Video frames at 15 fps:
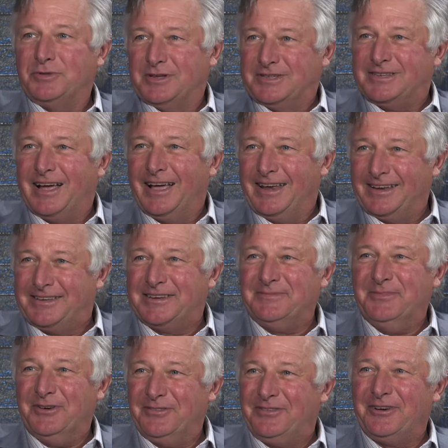decided to
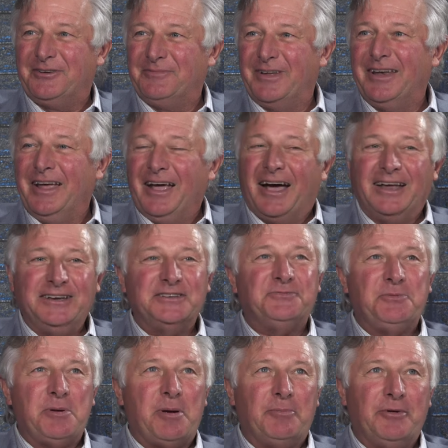move here. But I just
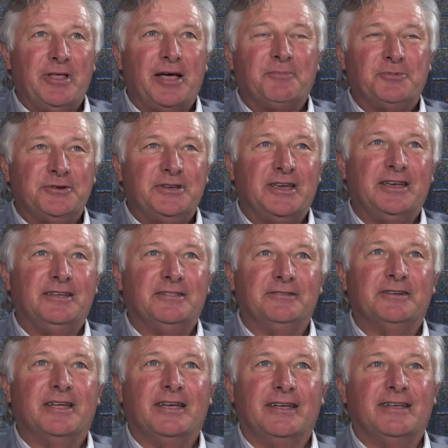remember that particular
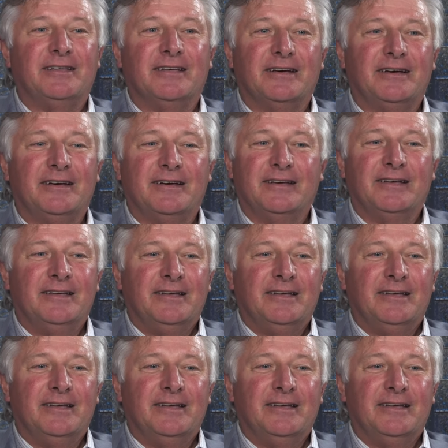day uh,